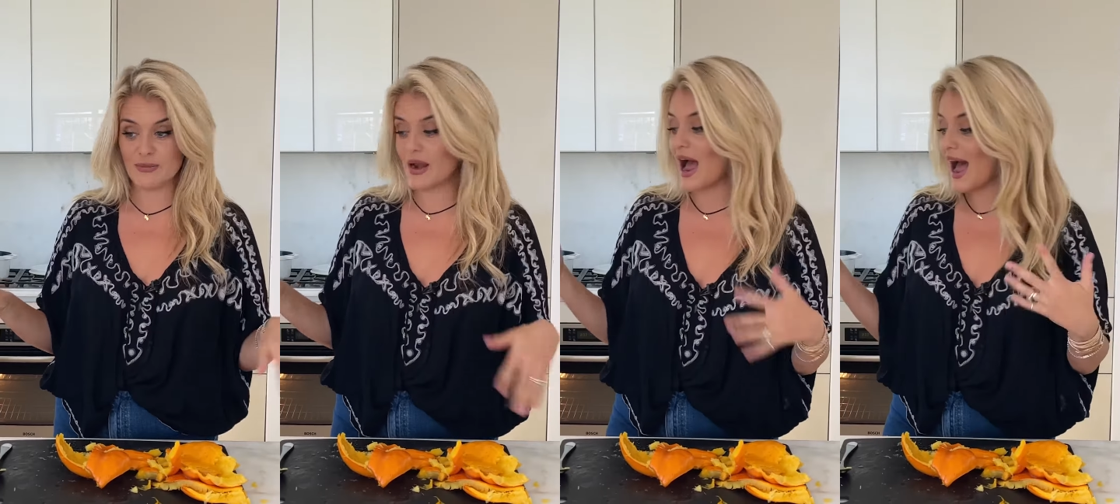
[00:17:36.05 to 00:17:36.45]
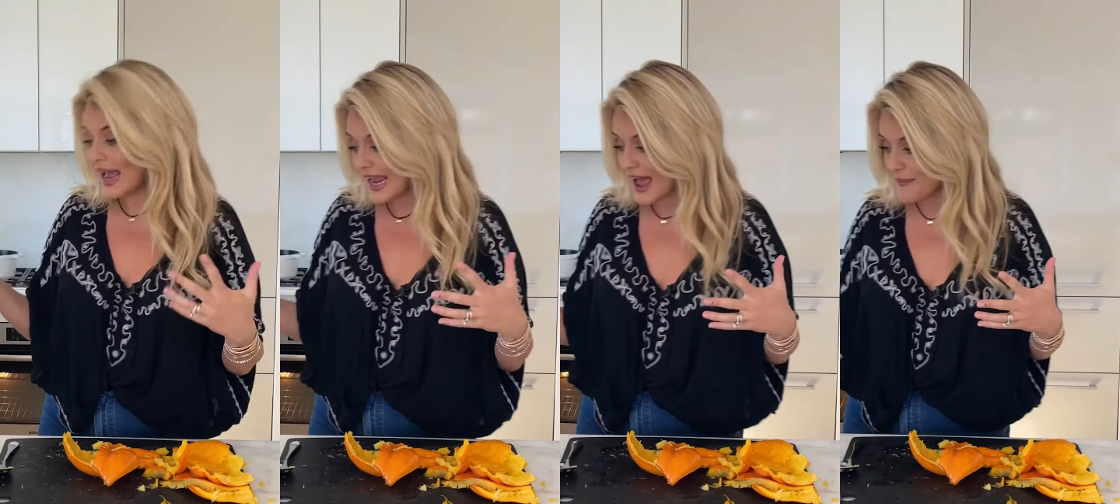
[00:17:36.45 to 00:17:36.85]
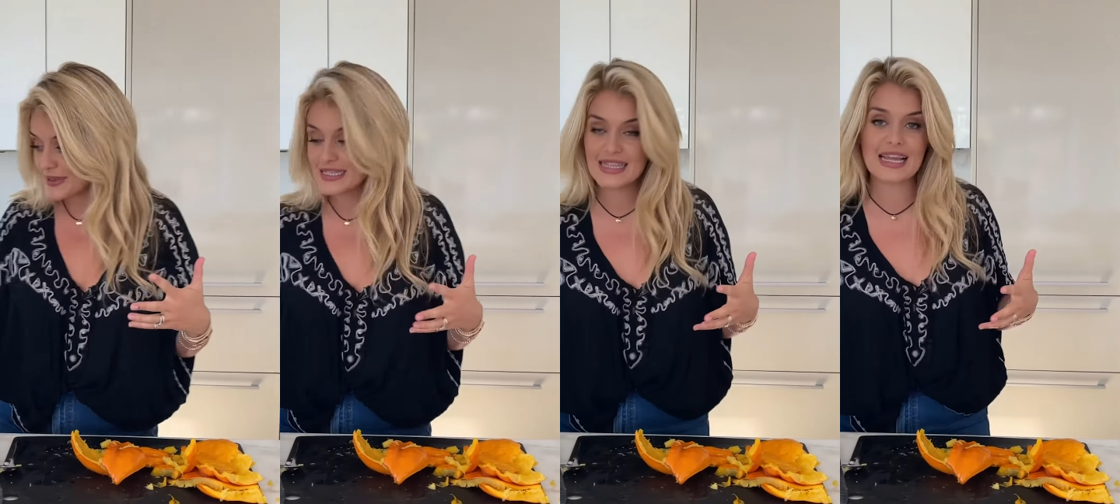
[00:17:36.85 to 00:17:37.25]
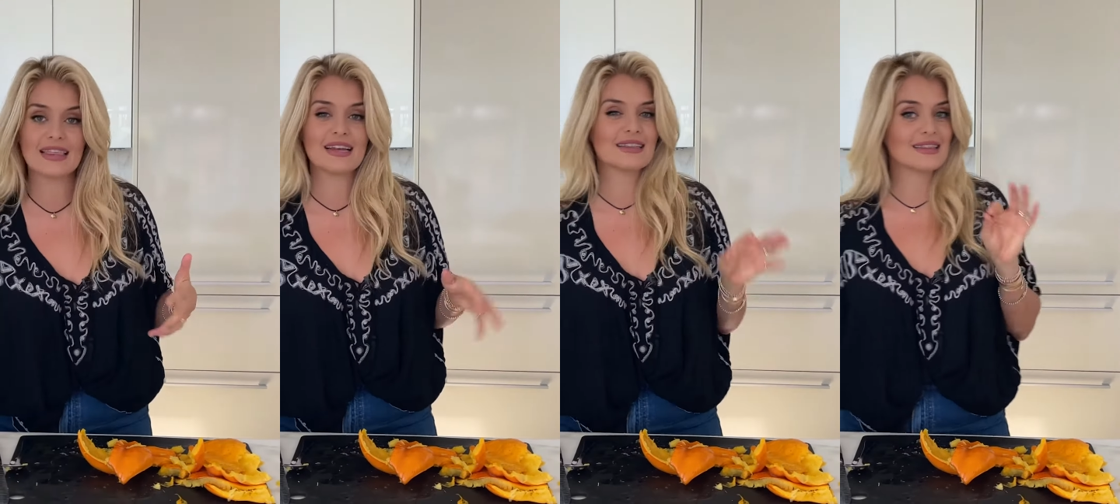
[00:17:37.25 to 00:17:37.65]
But I happen to think
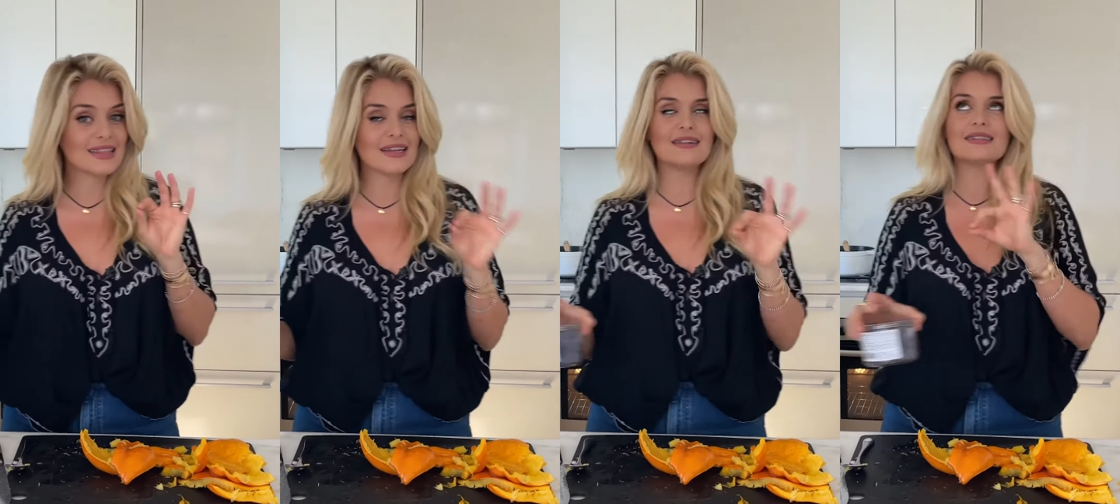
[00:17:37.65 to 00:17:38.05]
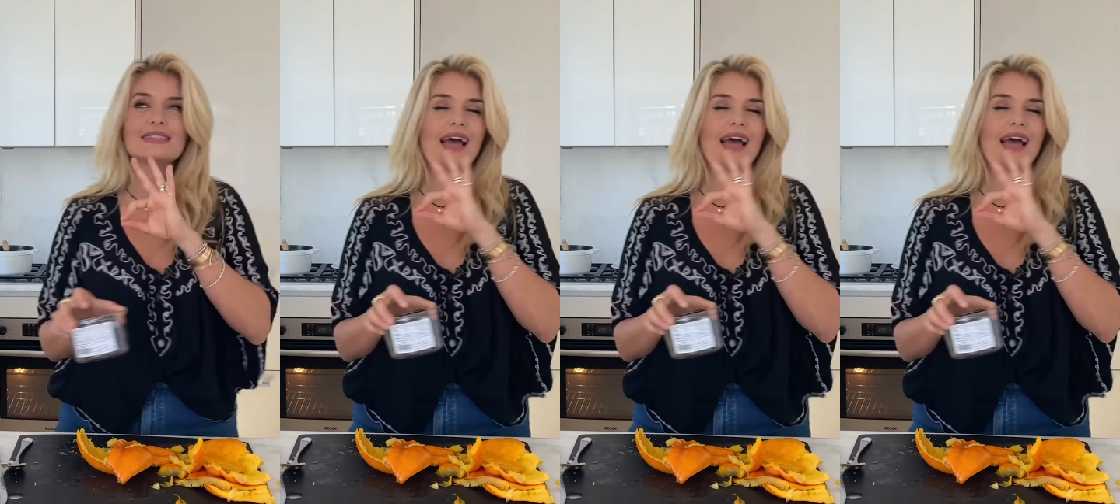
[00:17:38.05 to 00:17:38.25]
that a little